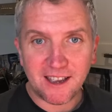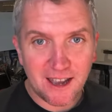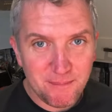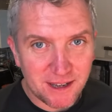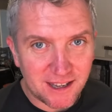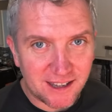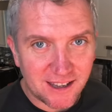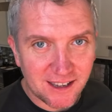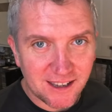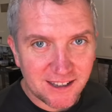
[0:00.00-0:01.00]
Hibby.
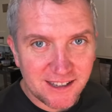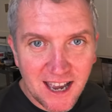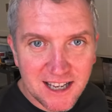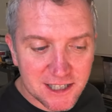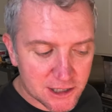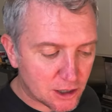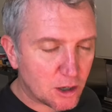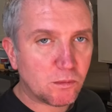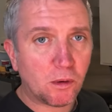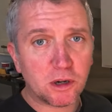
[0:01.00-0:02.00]
Yes,
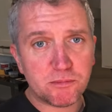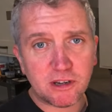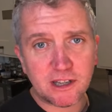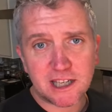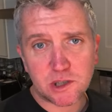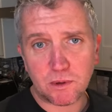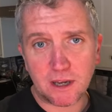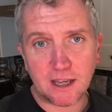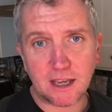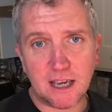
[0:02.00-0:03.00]
what I'm going to bring you this
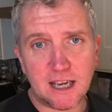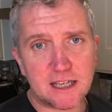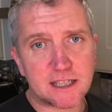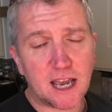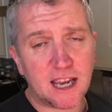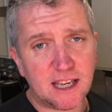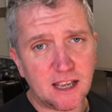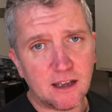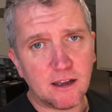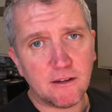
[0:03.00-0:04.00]
week is a
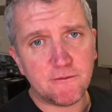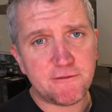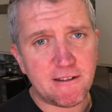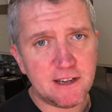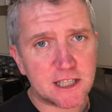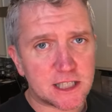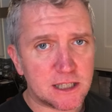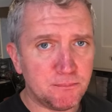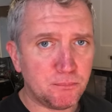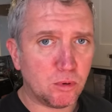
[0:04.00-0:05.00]
very
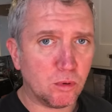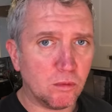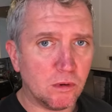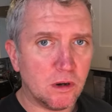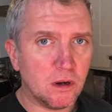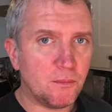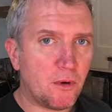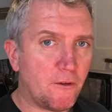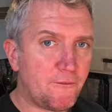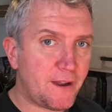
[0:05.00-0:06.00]
simple
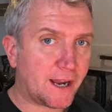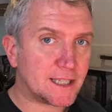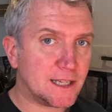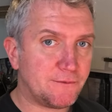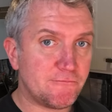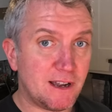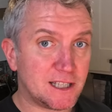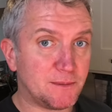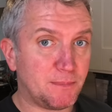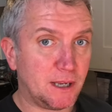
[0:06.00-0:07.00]
but effective
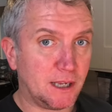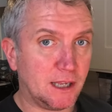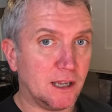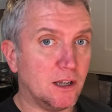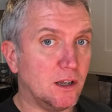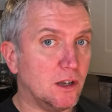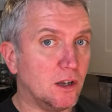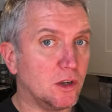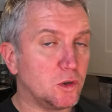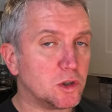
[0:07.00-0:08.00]
recipe.
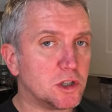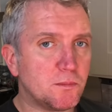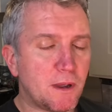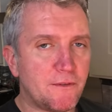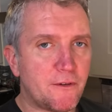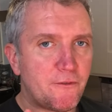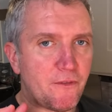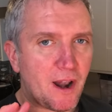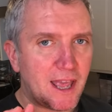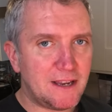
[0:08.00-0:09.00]
Just as a bit of a
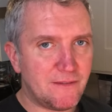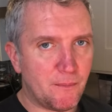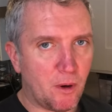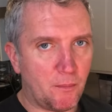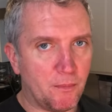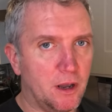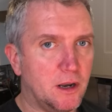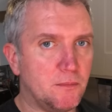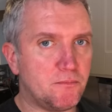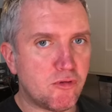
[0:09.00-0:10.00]
flavour bomb and
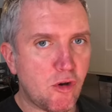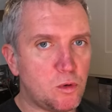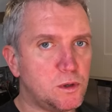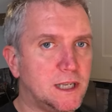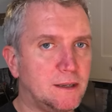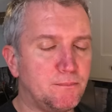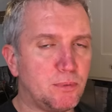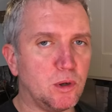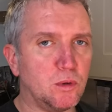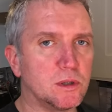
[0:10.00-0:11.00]
a protein
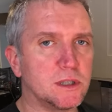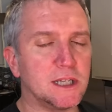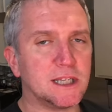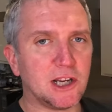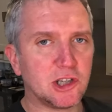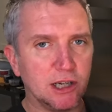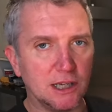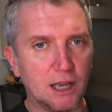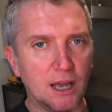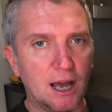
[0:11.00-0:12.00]
boost is
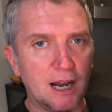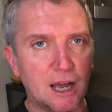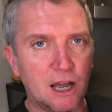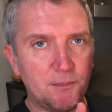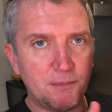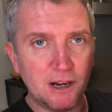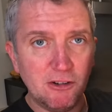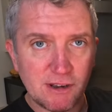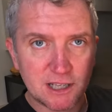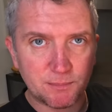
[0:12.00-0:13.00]
actually a
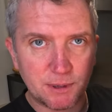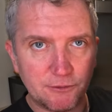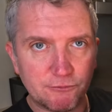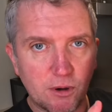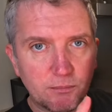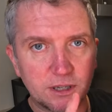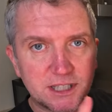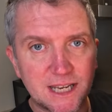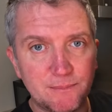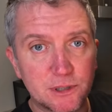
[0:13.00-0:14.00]
little recipe from the
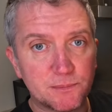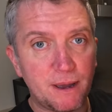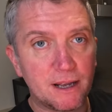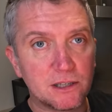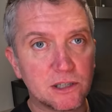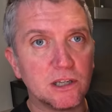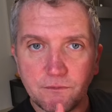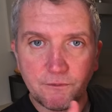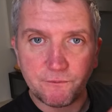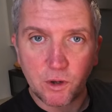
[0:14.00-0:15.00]
Tim Spector
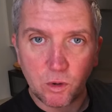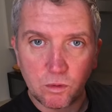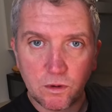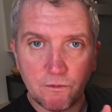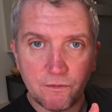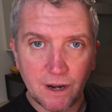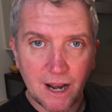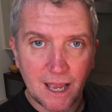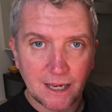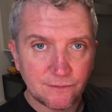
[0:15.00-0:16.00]
The Food for
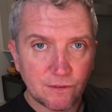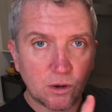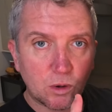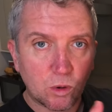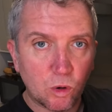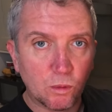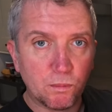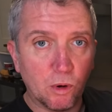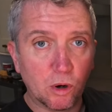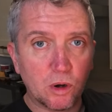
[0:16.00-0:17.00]
Life
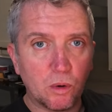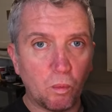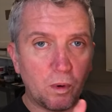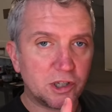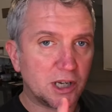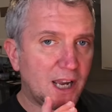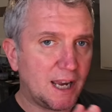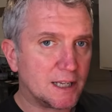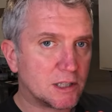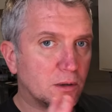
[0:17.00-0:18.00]
cookbook, which
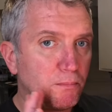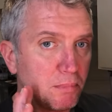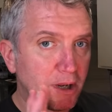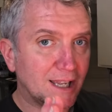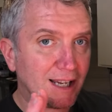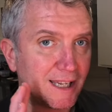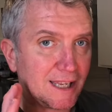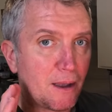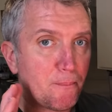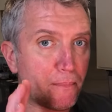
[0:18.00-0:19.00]
is completely
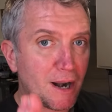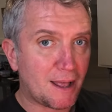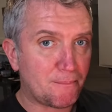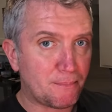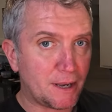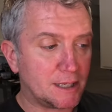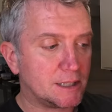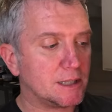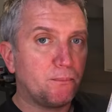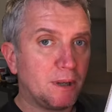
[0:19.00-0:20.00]

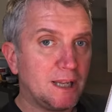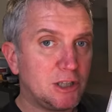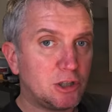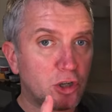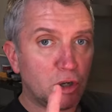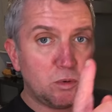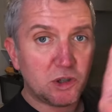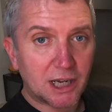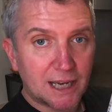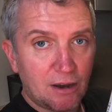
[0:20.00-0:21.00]
plant-based. Please do
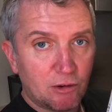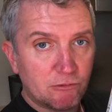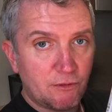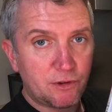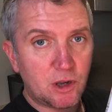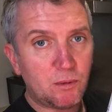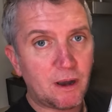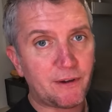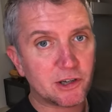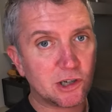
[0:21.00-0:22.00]
check out the review
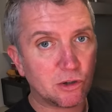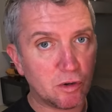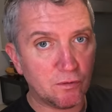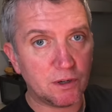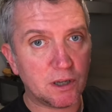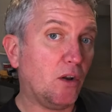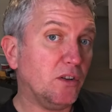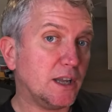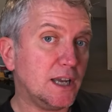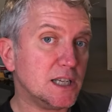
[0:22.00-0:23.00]
I've actually covered
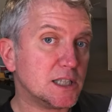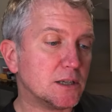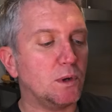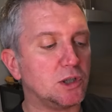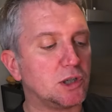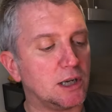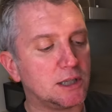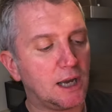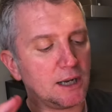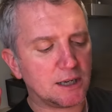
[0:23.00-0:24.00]
on this,
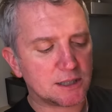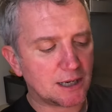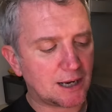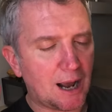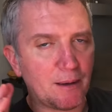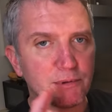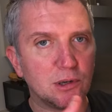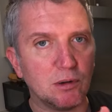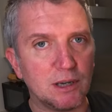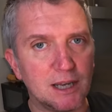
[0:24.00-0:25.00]
and it's an
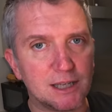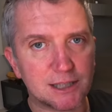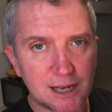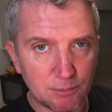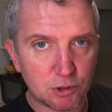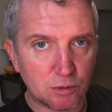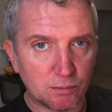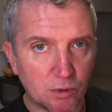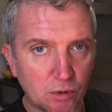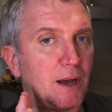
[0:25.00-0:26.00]
absolutely exceptional book.